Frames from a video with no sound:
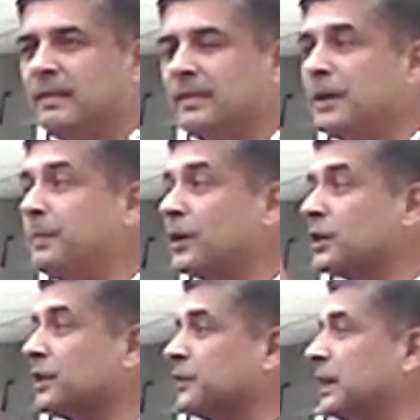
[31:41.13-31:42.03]
That
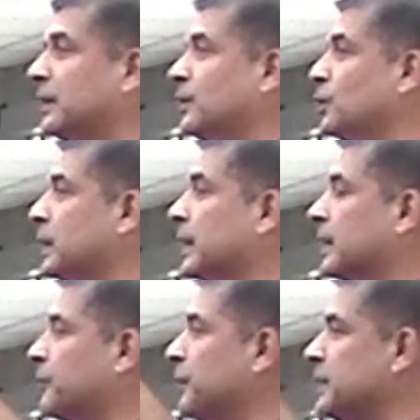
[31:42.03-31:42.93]
because of that you will
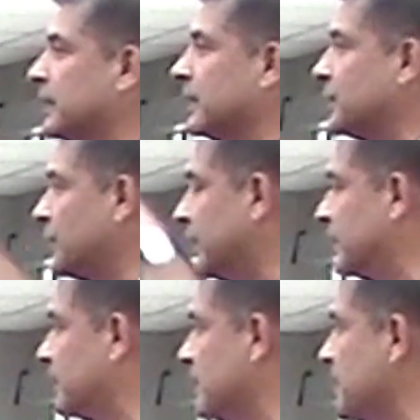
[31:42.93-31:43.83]
get physical
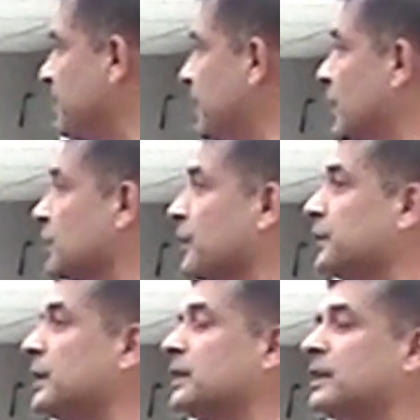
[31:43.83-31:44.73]
strength. Because of
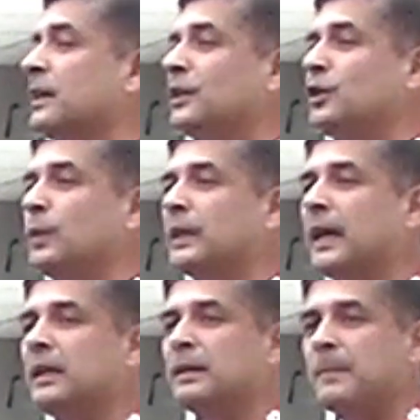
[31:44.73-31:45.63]
this you will
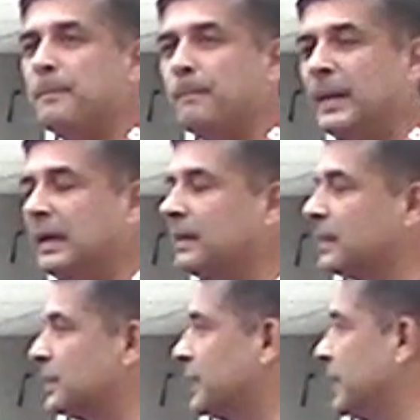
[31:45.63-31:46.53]
get
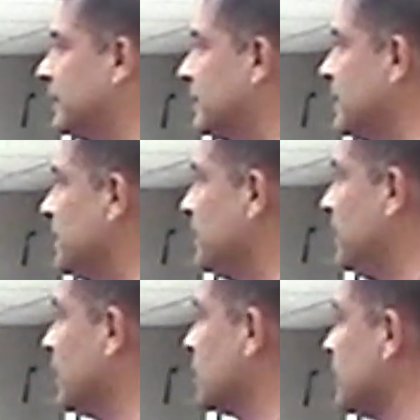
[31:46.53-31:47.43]
mental strength.
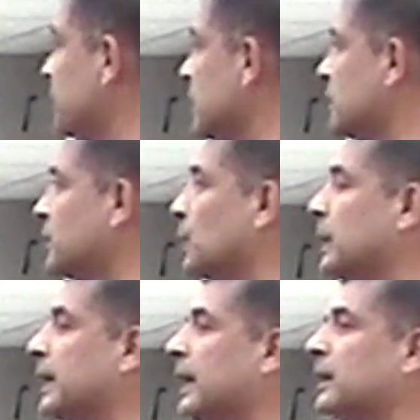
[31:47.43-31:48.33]
Because of this you
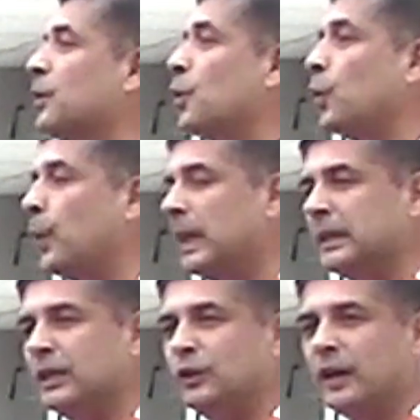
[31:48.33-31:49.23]
will get
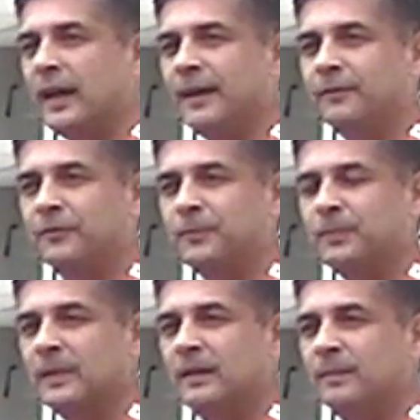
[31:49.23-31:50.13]
wealth in your life.
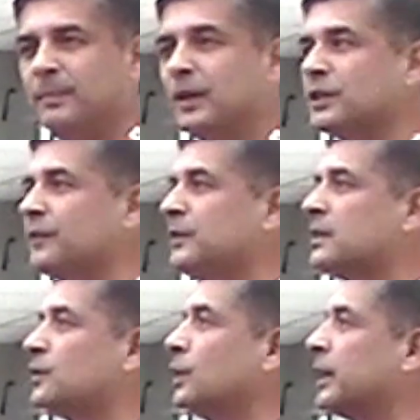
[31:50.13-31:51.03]
Because of
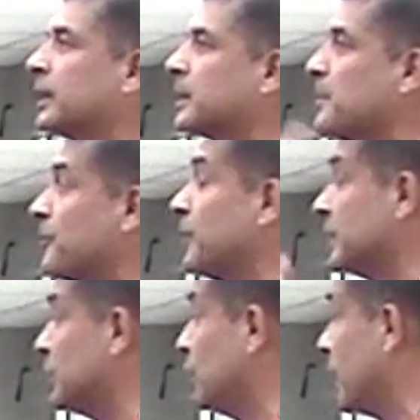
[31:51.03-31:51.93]
this you will get
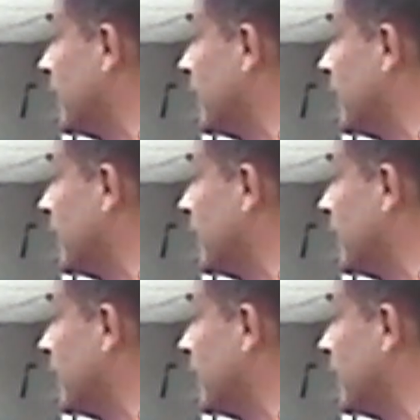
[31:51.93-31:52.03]
comforts in your